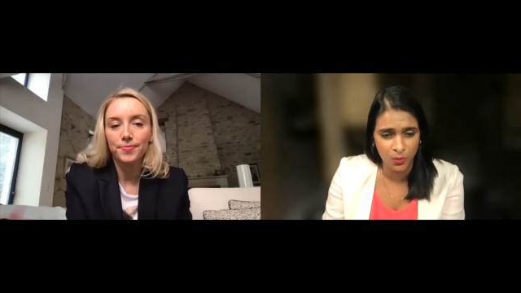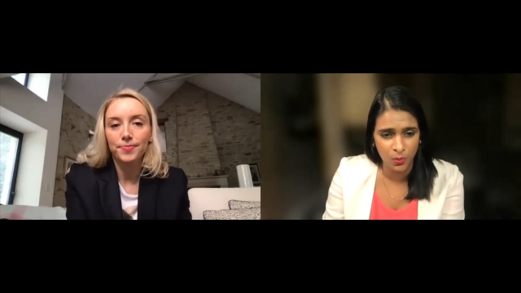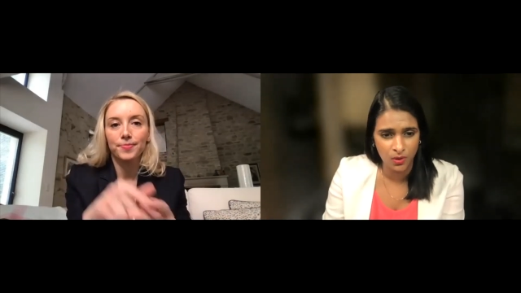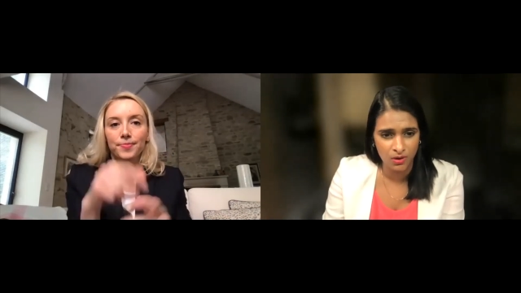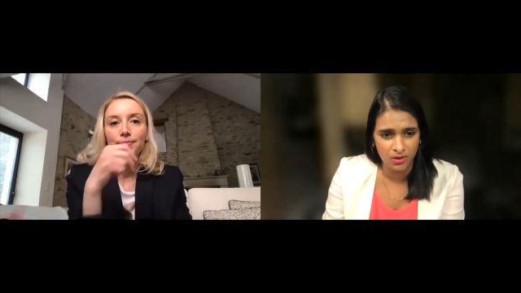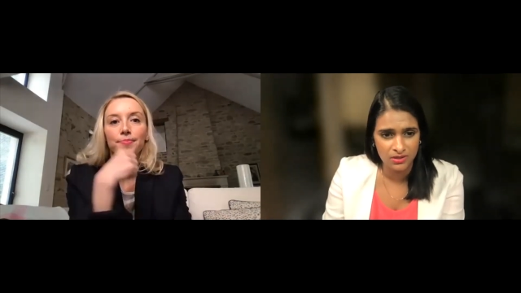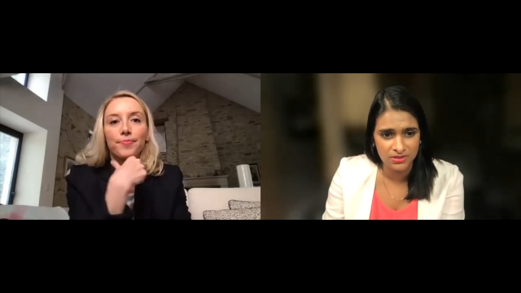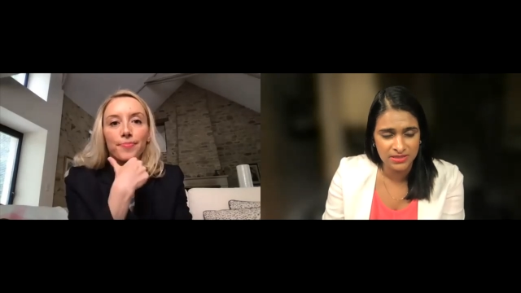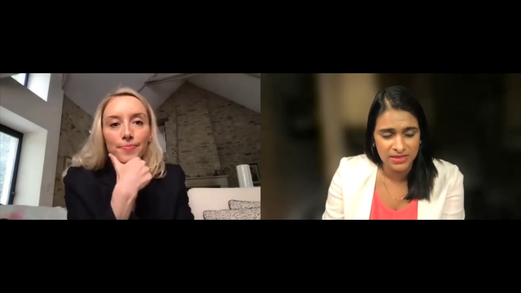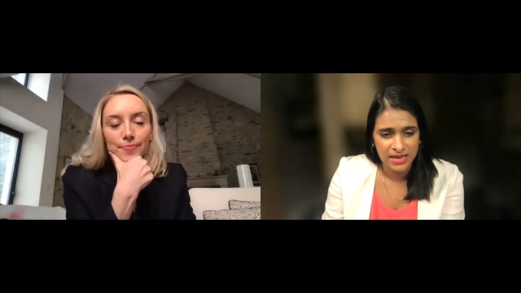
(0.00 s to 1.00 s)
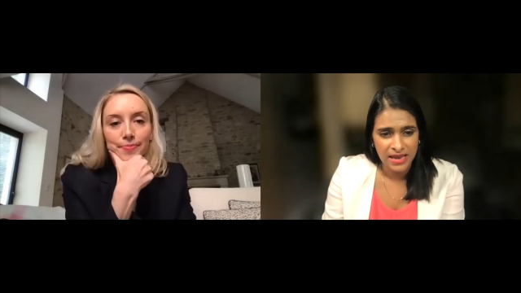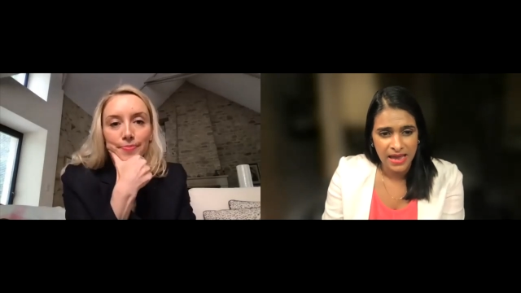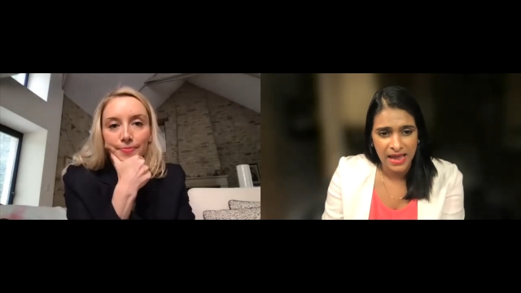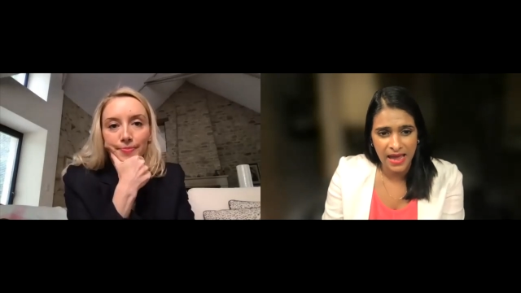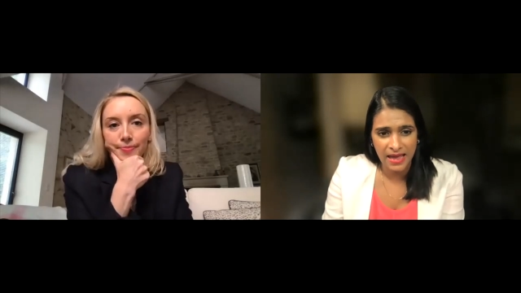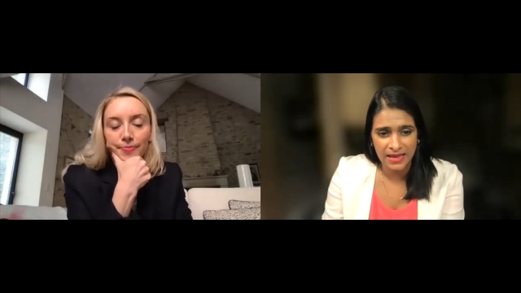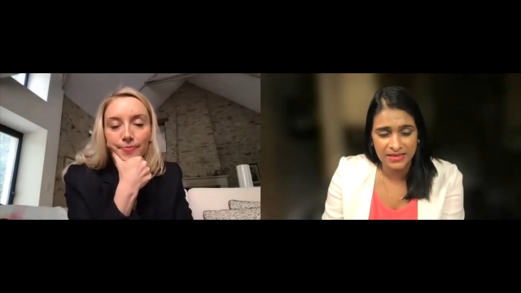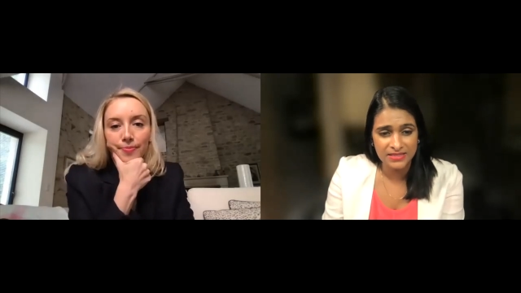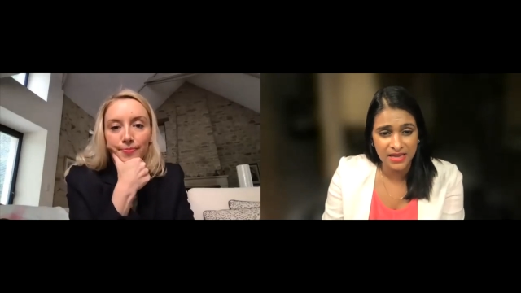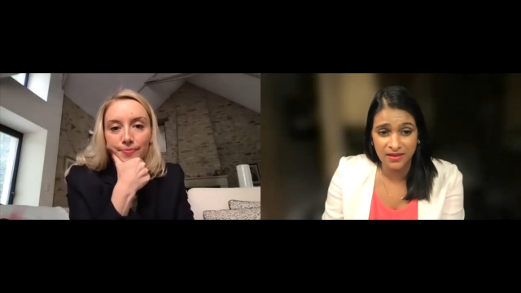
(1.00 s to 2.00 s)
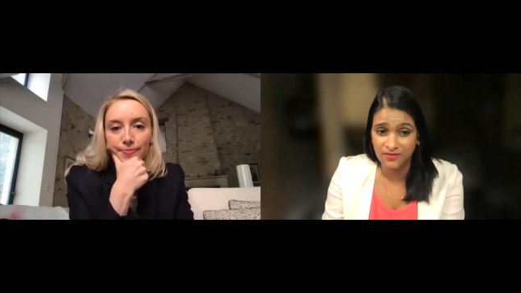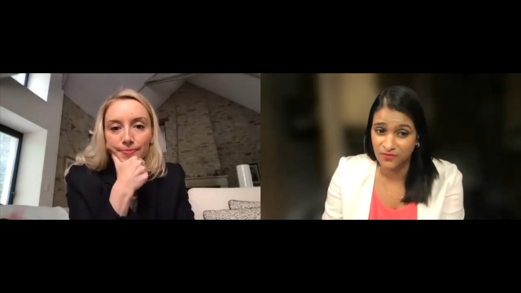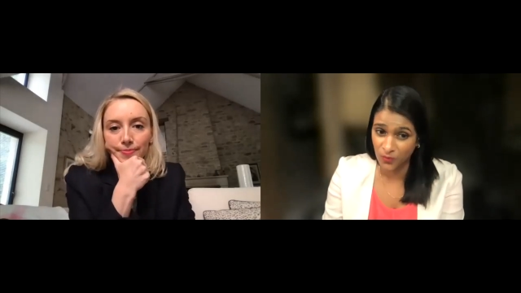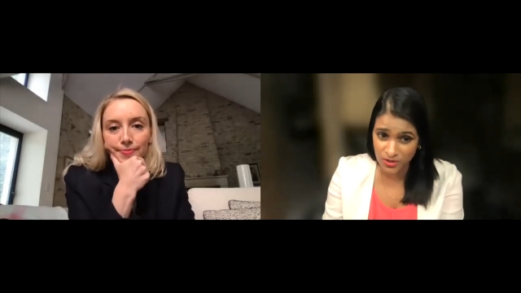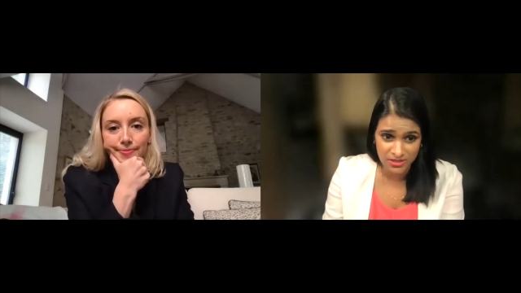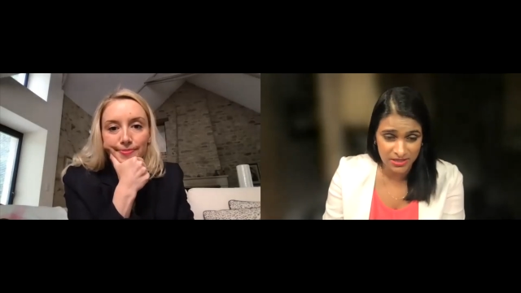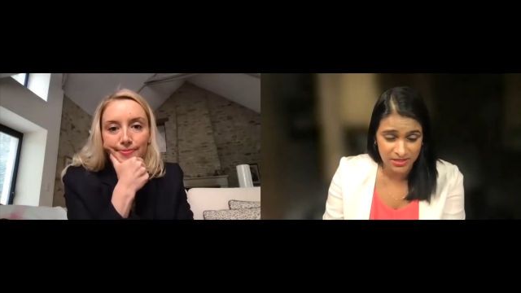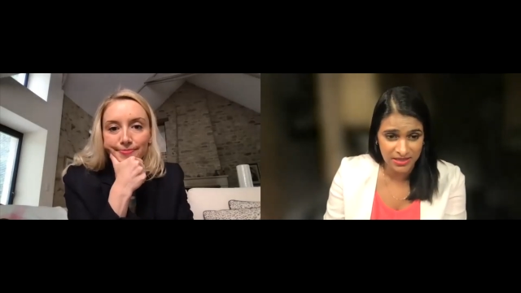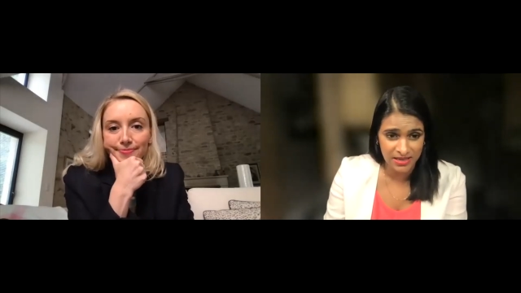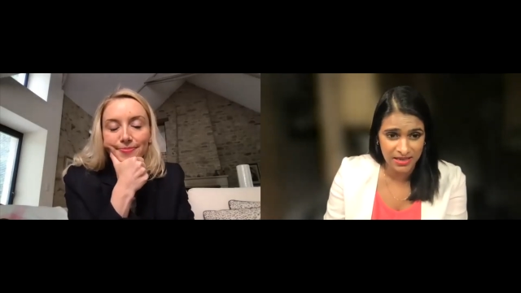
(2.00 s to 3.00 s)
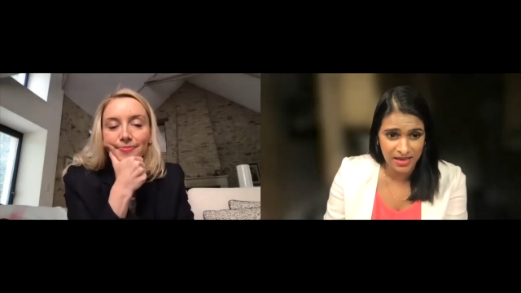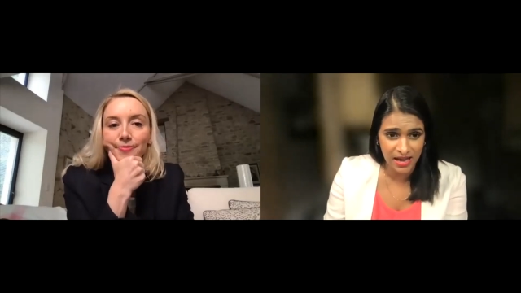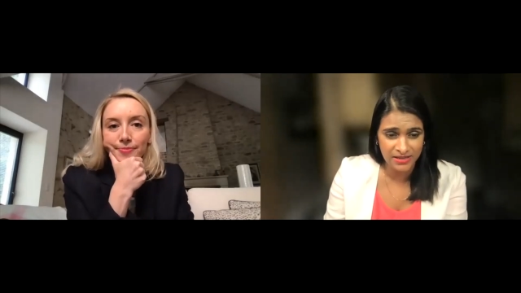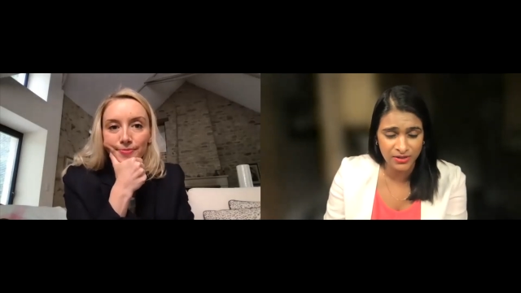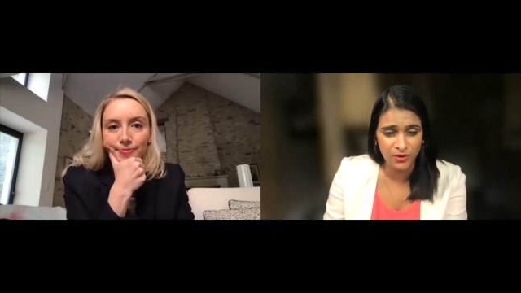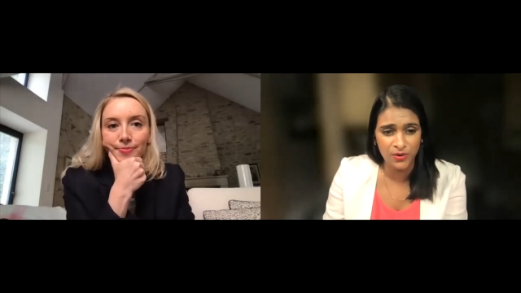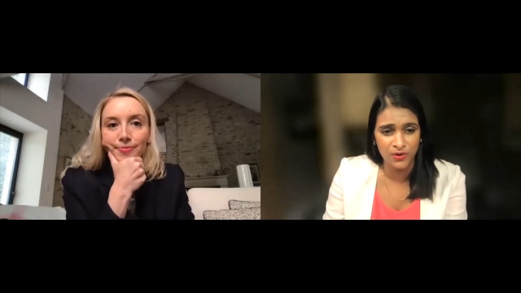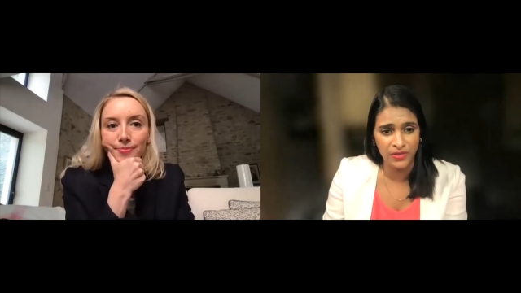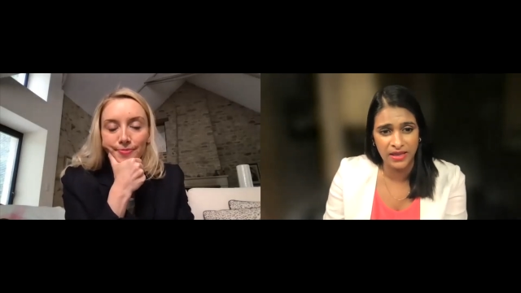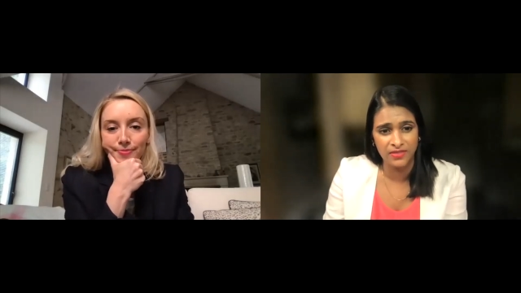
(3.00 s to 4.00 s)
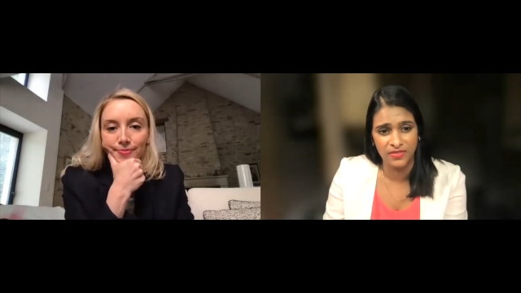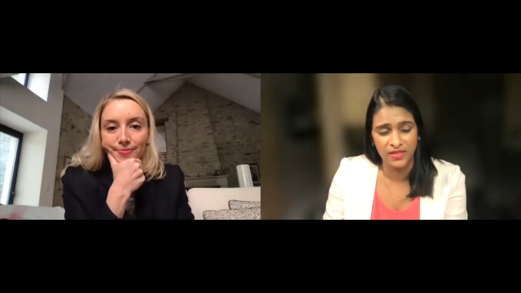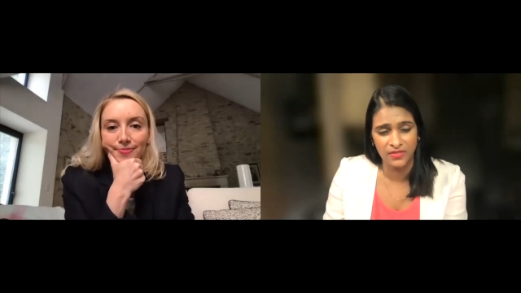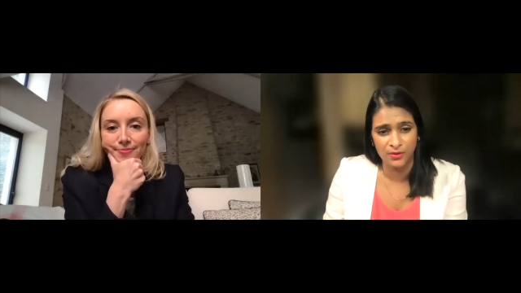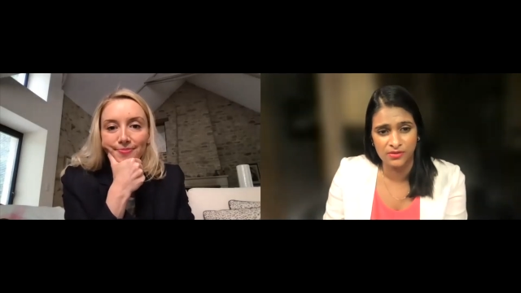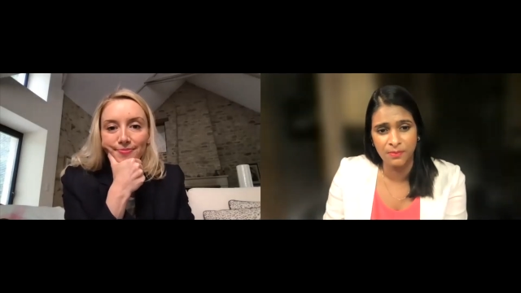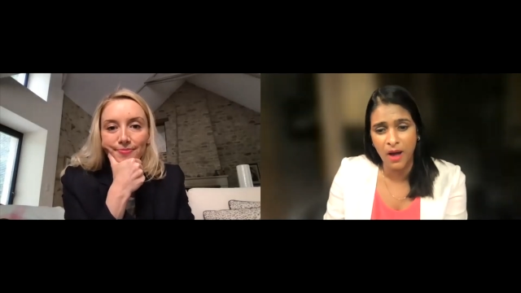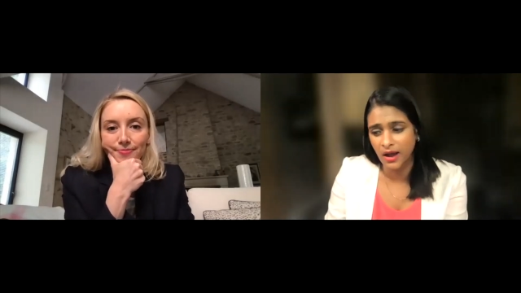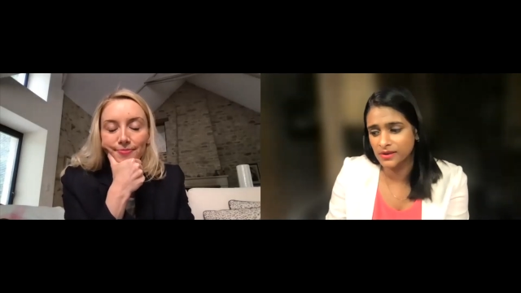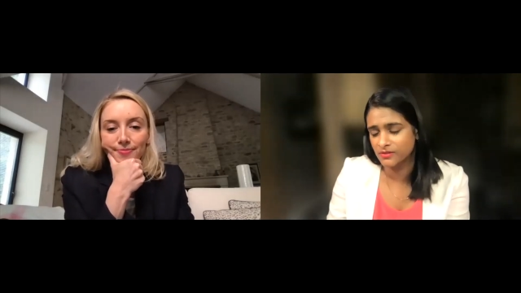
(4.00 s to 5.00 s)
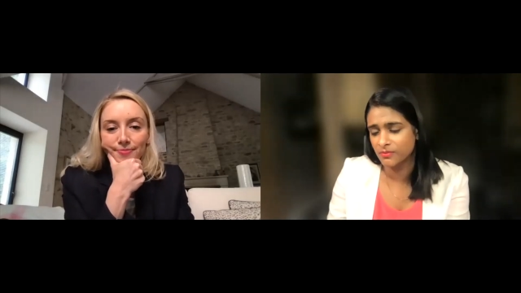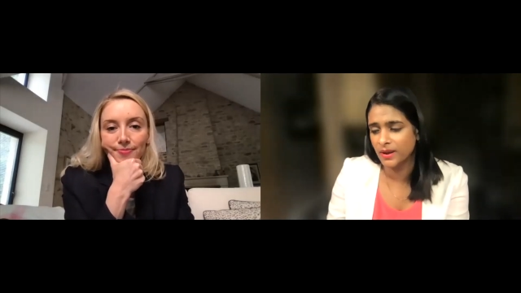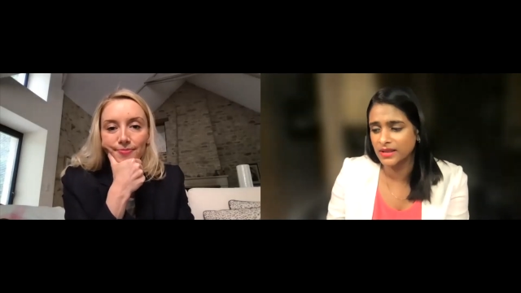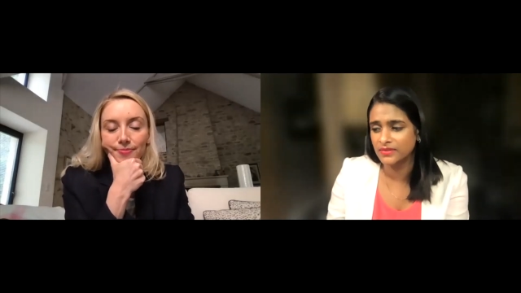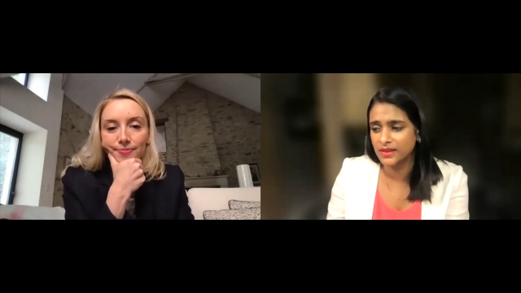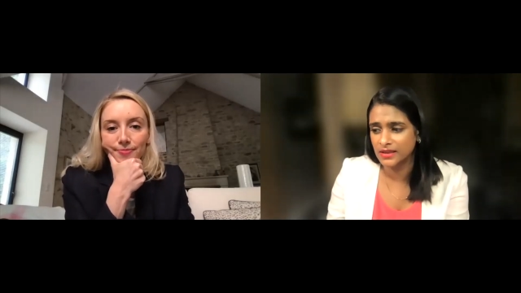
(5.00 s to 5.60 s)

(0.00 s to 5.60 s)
Speaker 1: the world and unfortunately i don't think that those pockets of money that